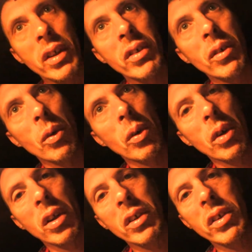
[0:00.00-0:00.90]
to
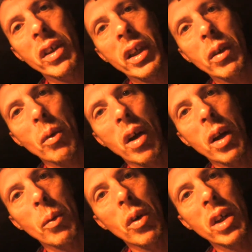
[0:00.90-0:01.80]
drink while I
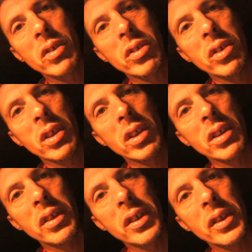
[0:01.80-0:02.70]
watched it.
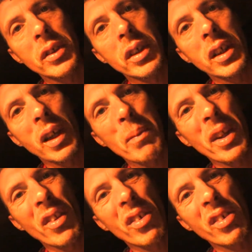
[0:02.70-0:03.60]
So uh, I'm
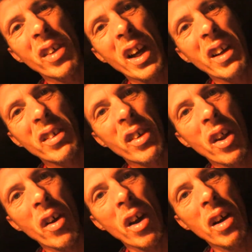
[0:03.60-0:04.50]
either, I don't know,
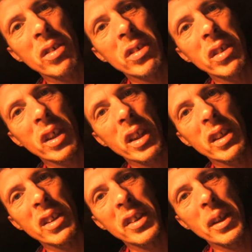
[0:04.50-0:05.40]
I'll drink
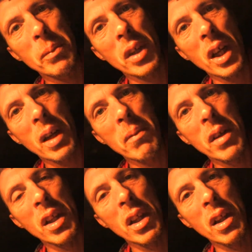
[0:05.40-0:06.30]
it sometime.
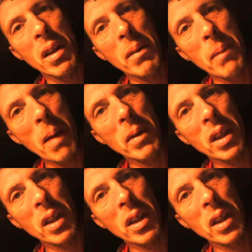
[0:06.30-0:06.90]
Maybe